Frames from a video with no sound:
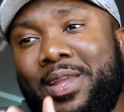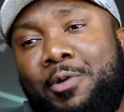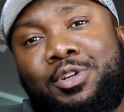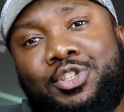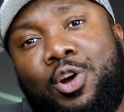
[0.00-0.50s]

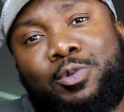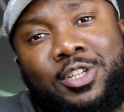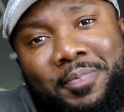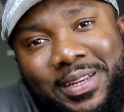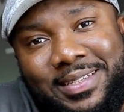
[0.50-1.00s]
I want to start with
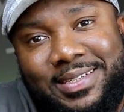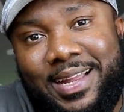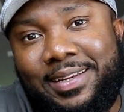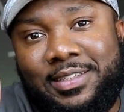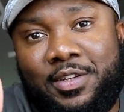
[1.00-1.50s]
something
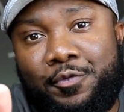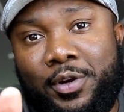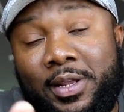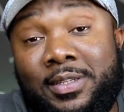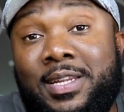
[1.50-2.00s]
slightly
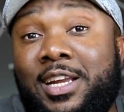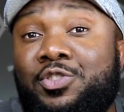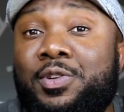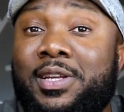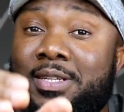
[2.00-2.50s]
different, and it's
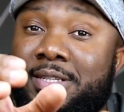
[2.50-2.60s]
actually a